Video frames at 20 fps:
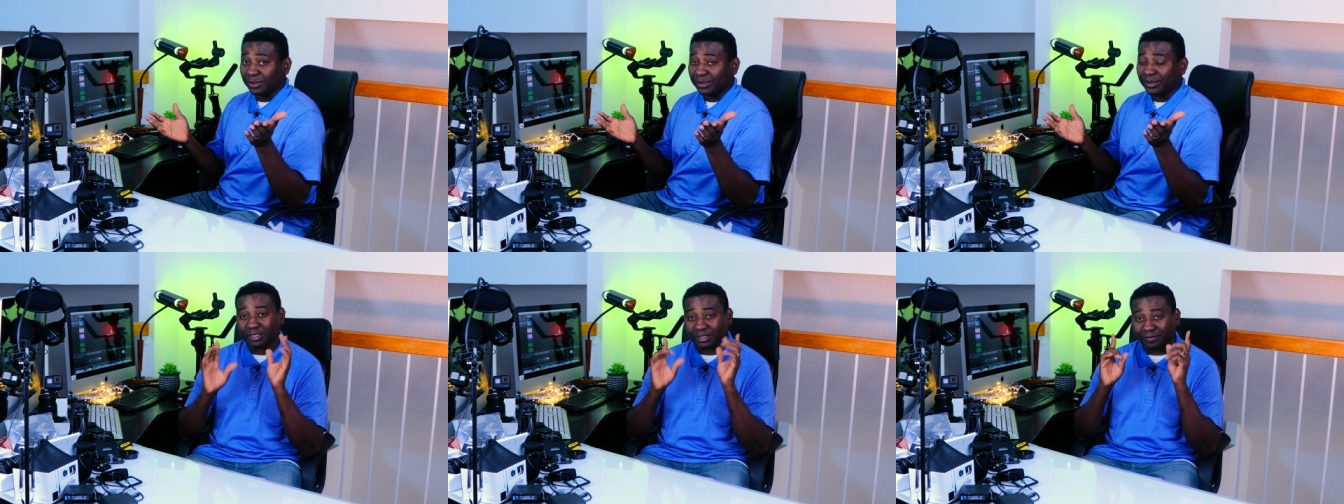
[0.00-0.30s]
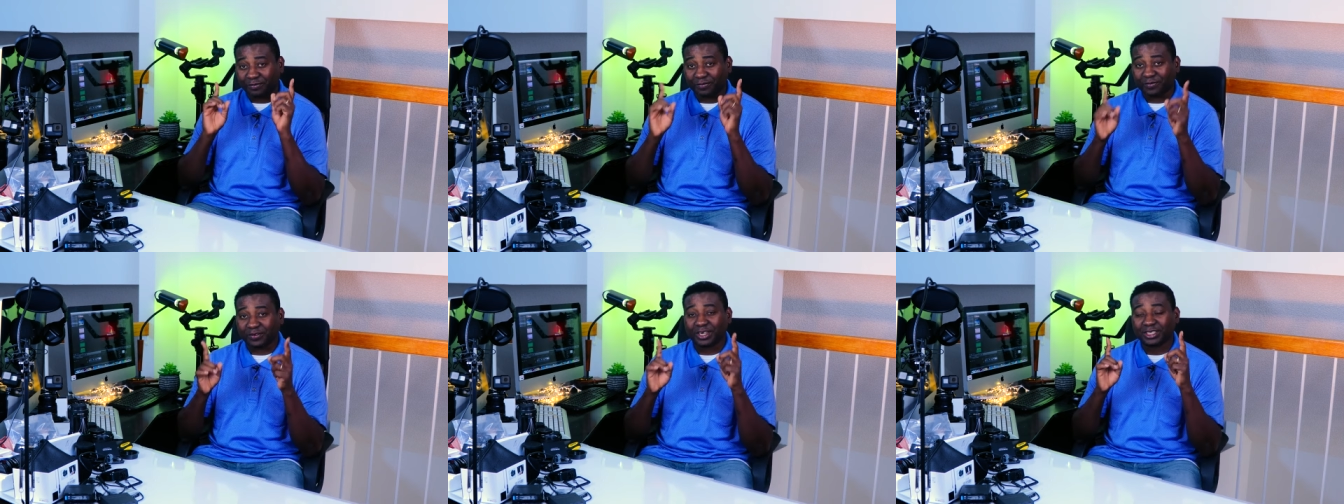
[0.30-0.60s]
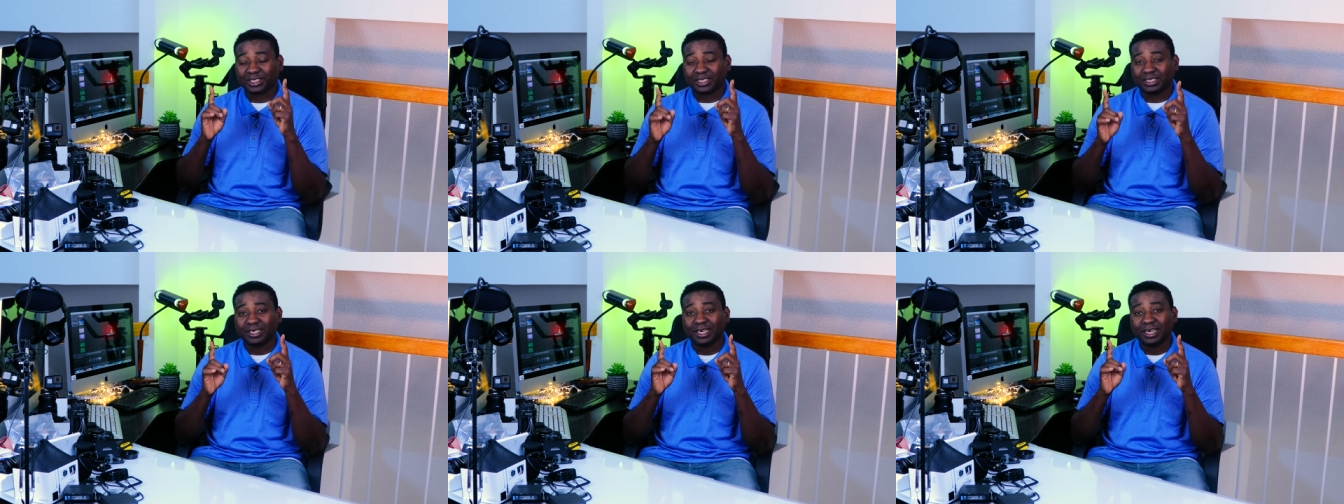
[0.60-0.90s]
Because the
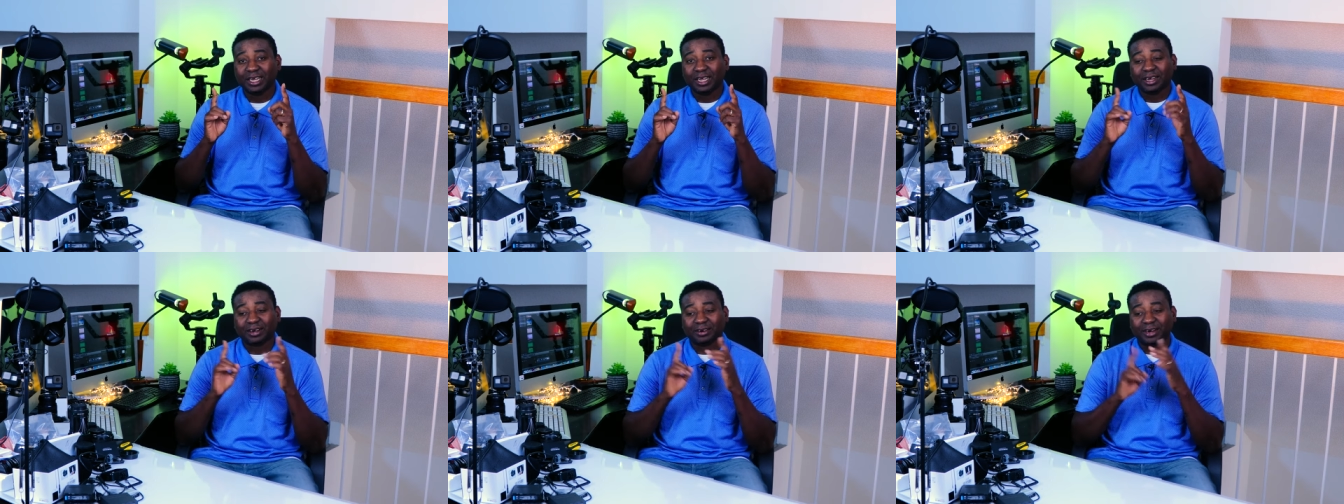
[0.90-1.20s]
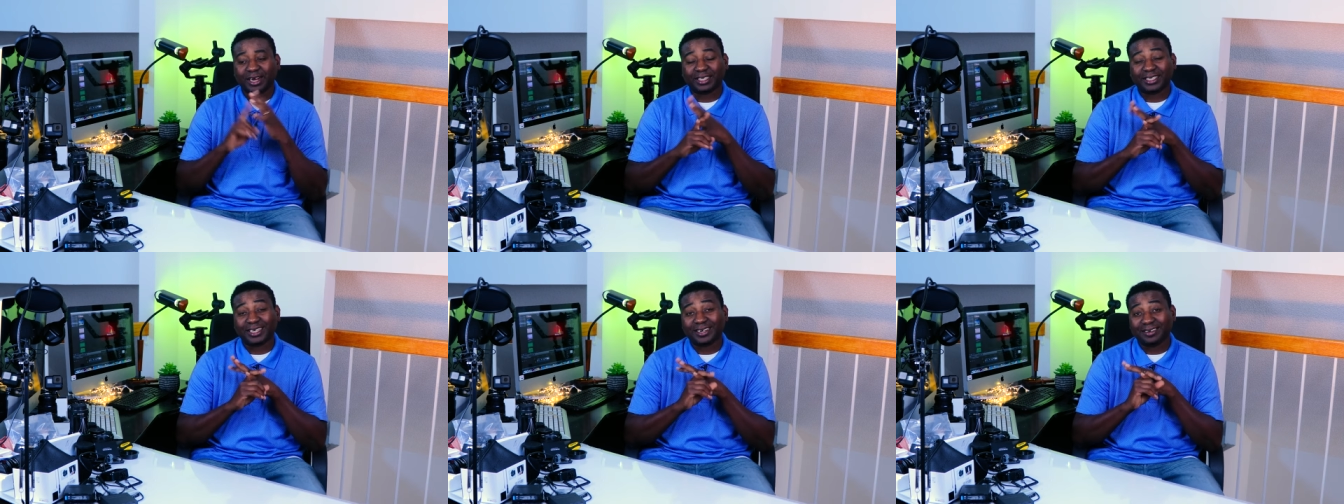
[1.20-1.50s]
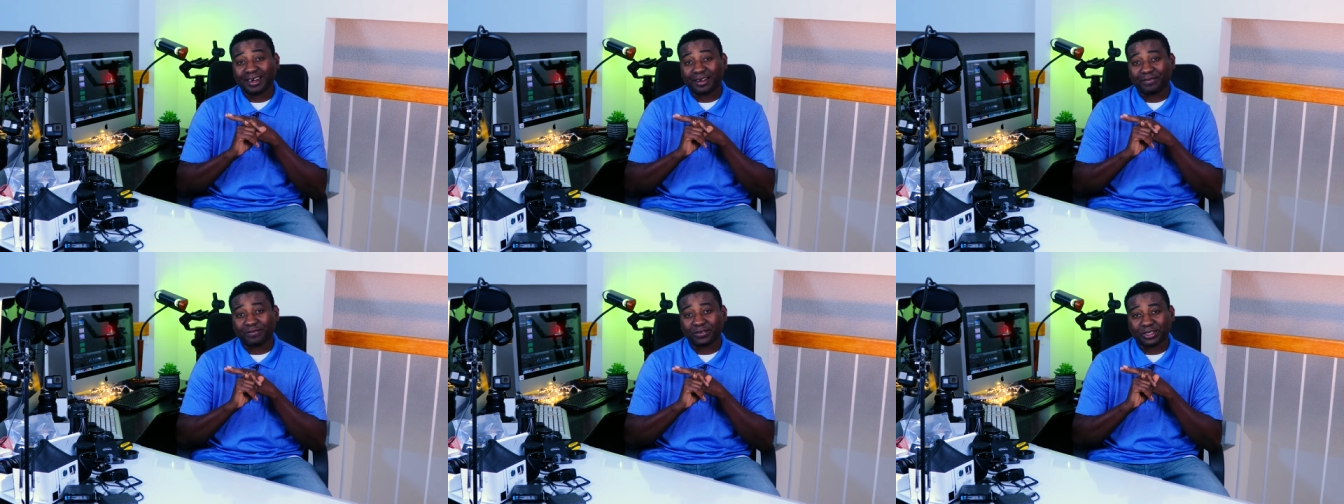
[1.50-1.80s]
first
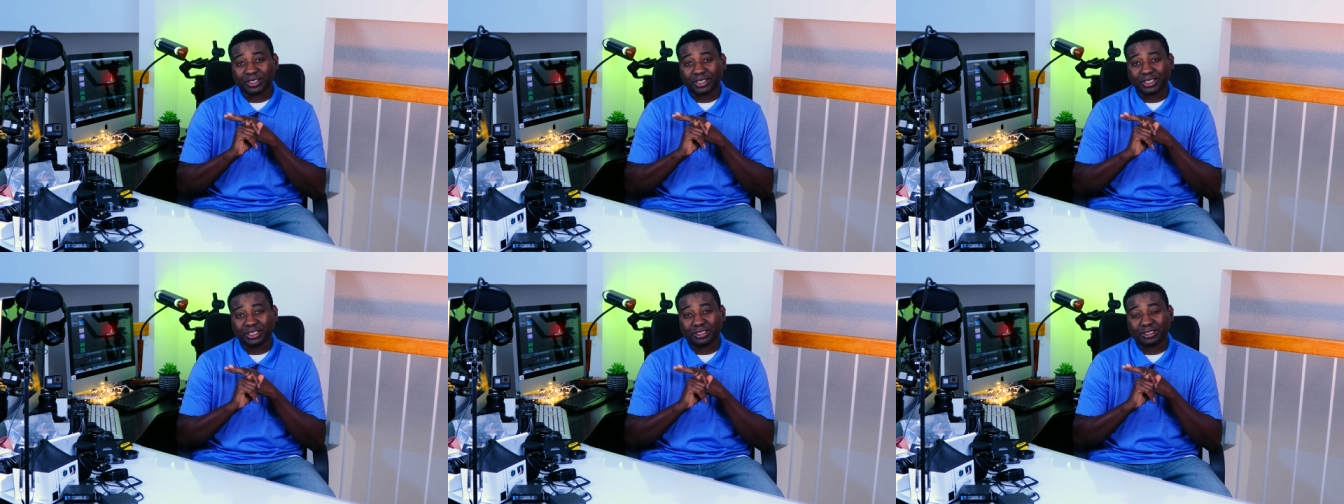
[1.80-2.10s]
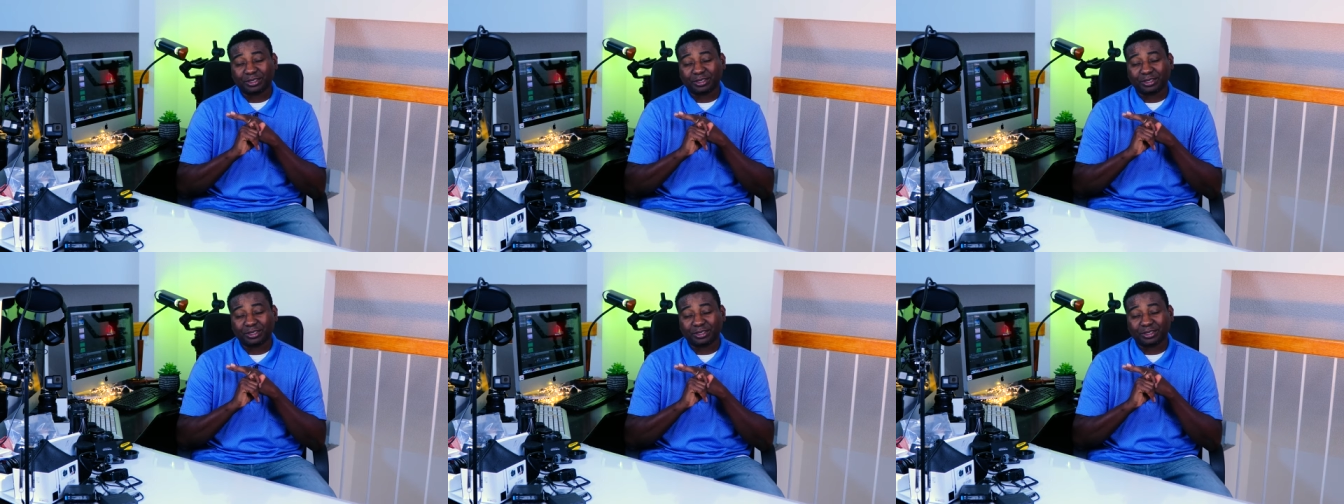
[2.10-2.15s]
criteria for this,